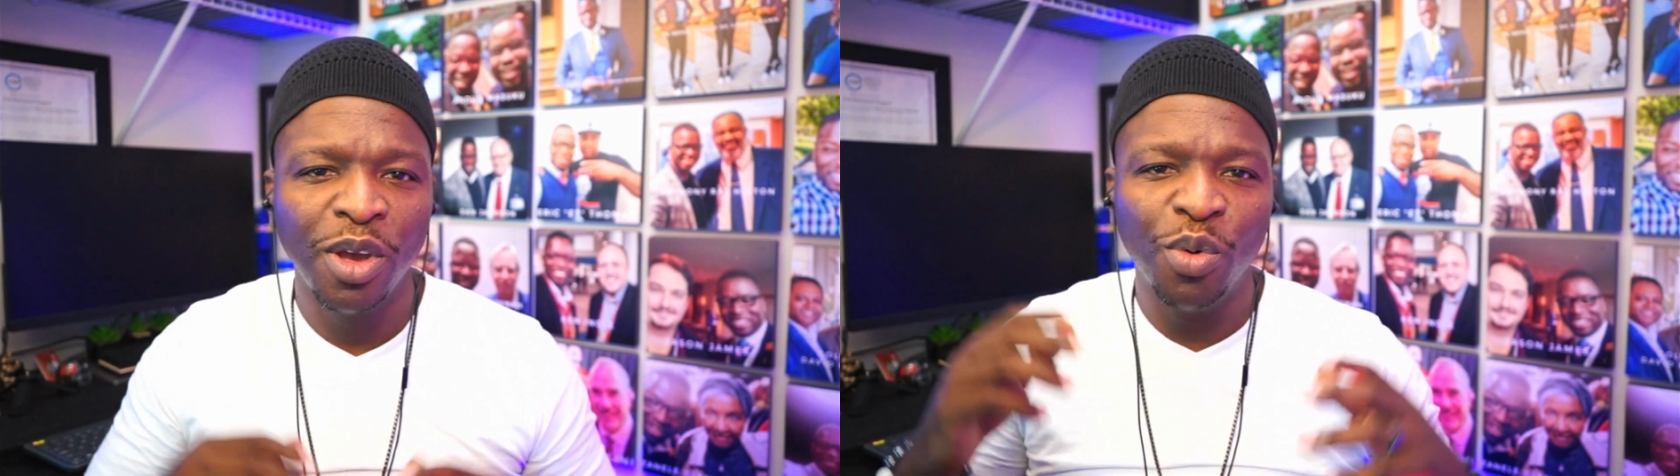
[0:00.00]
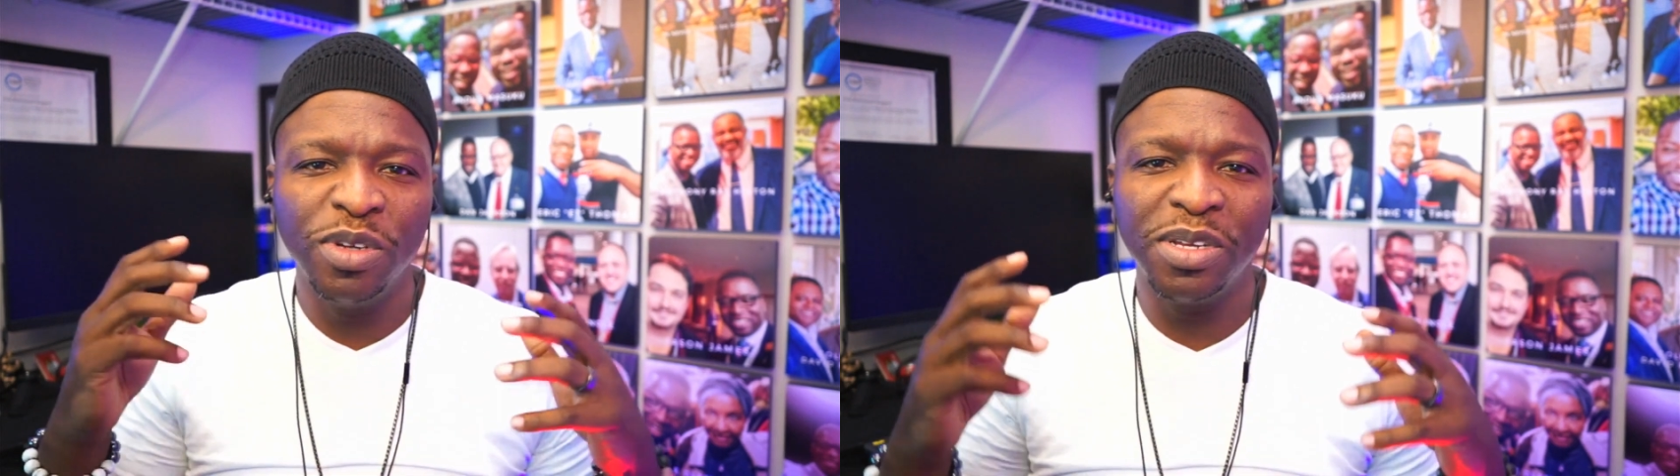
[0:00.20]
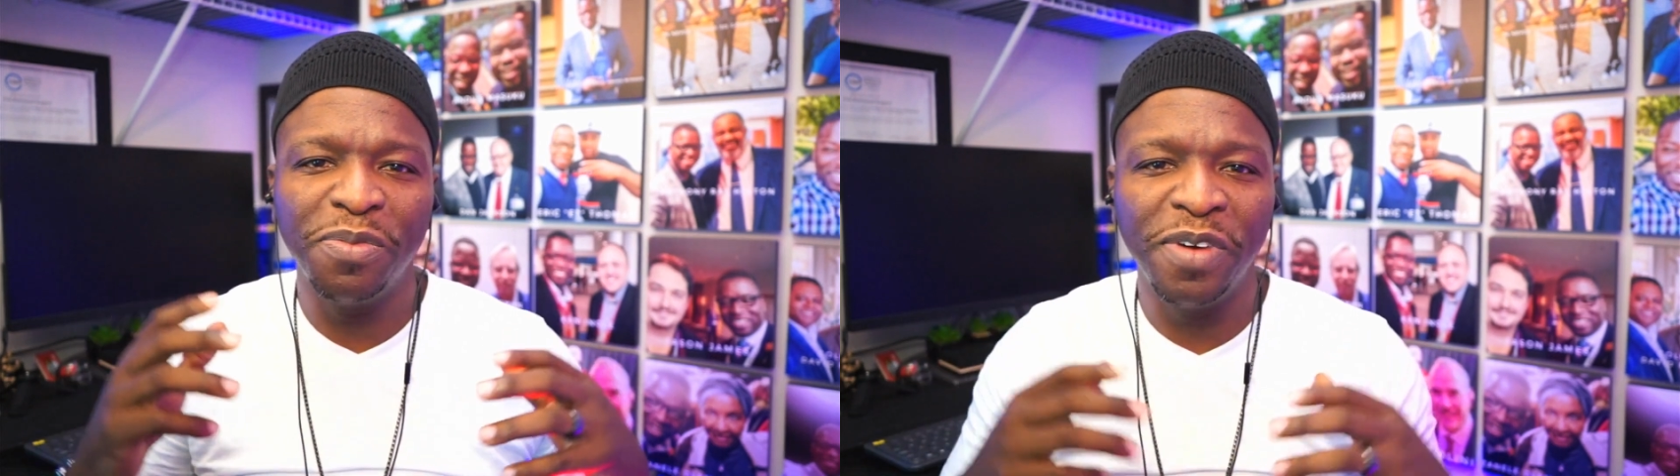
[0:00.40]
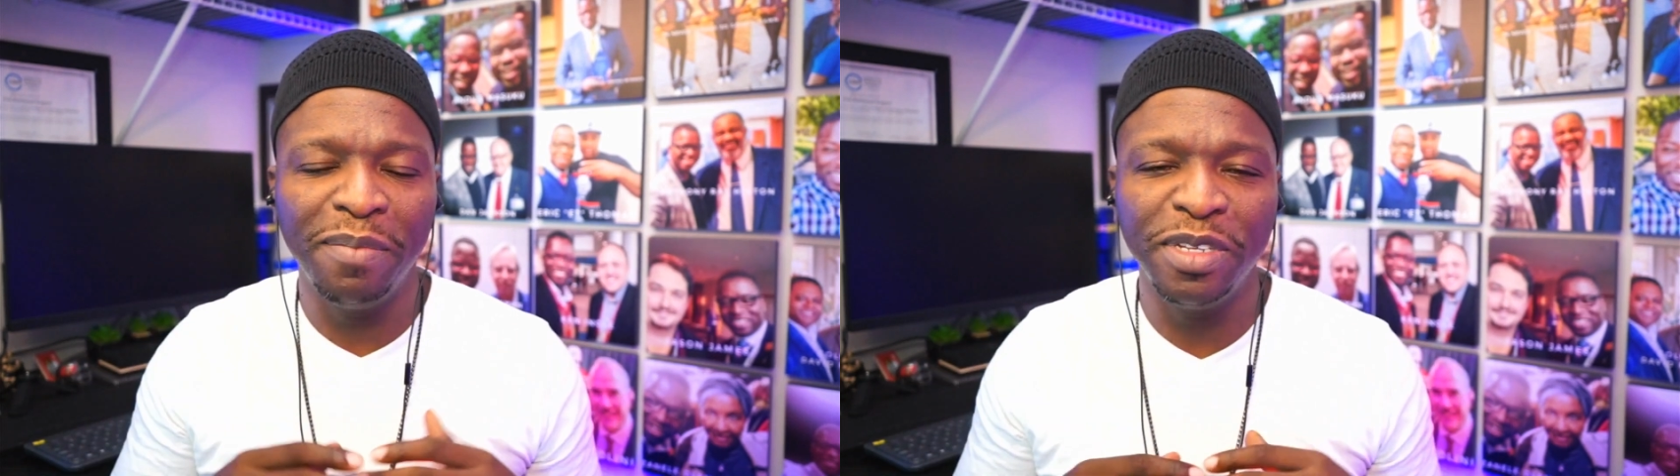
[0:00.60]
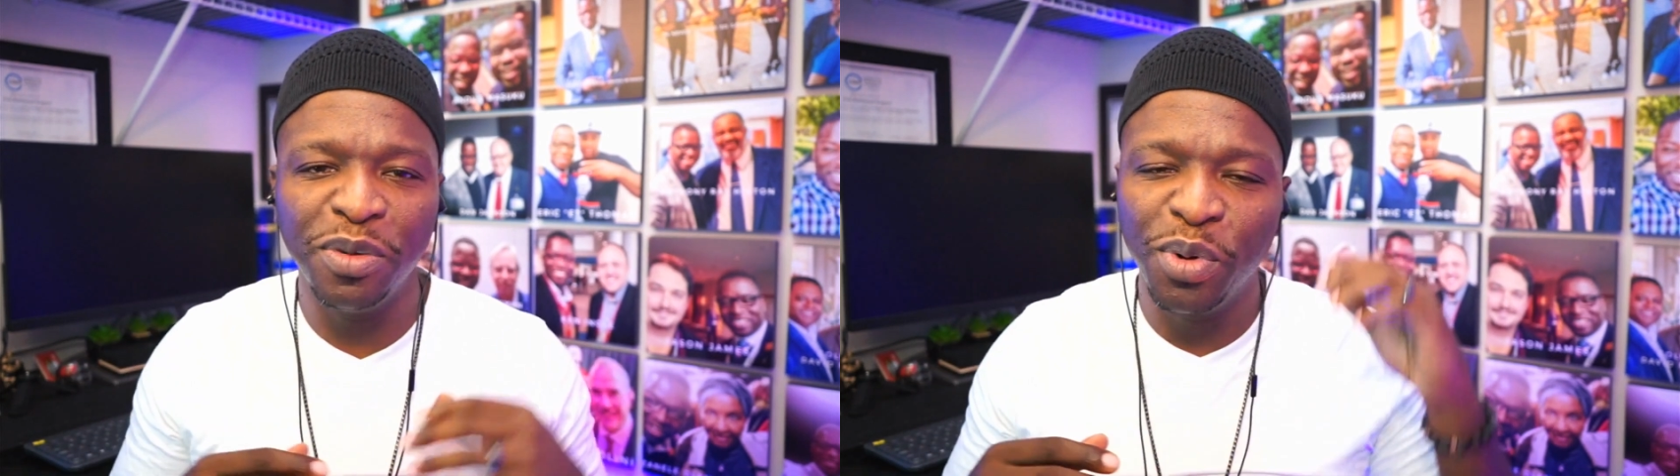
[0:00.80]
What's up,
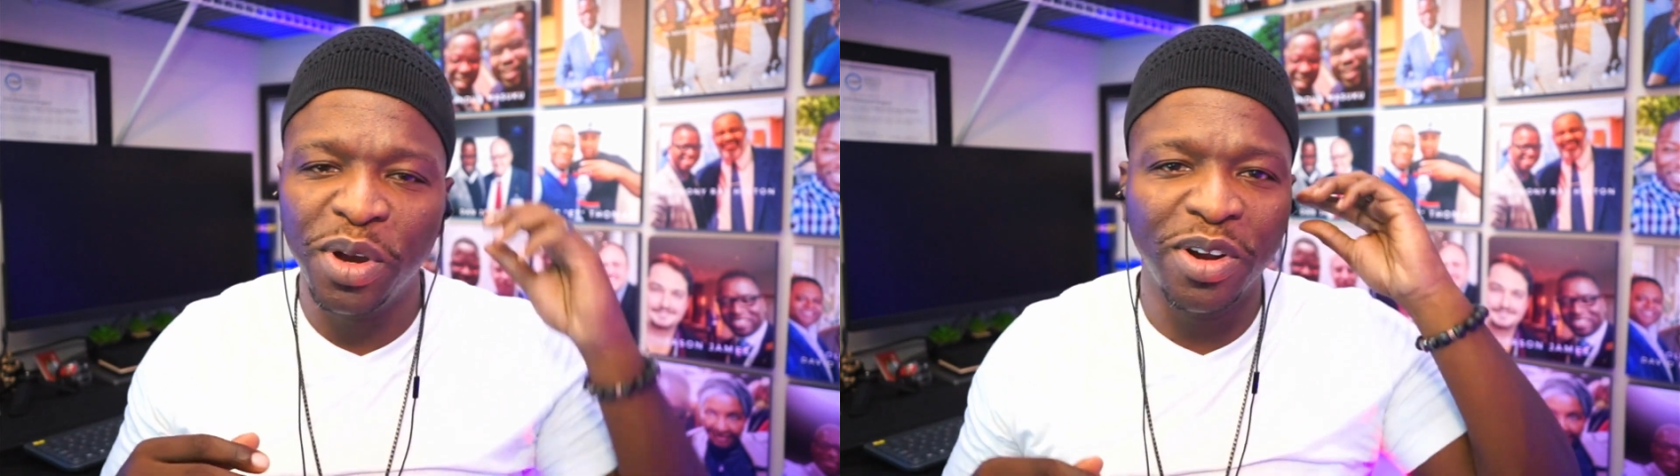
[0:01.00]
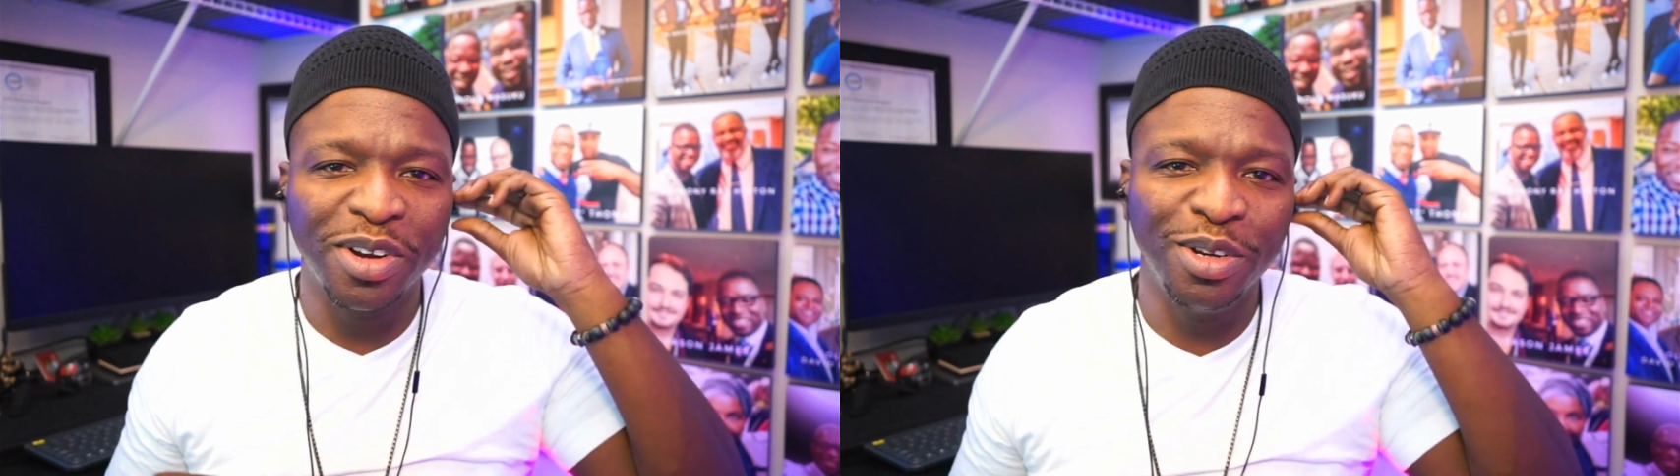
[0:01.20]
fam? It's your boy Kirk